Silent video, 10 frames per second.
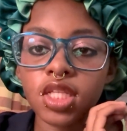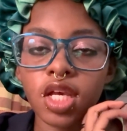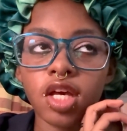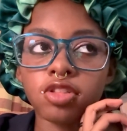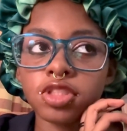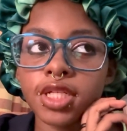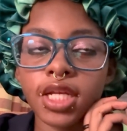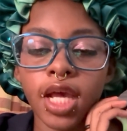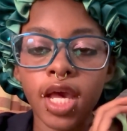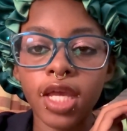like
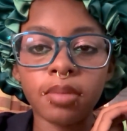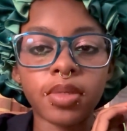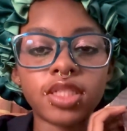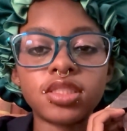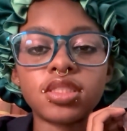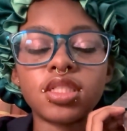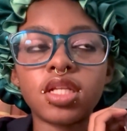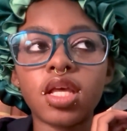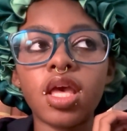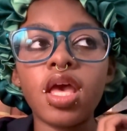109 pages
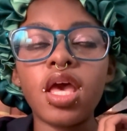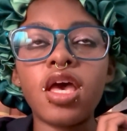in,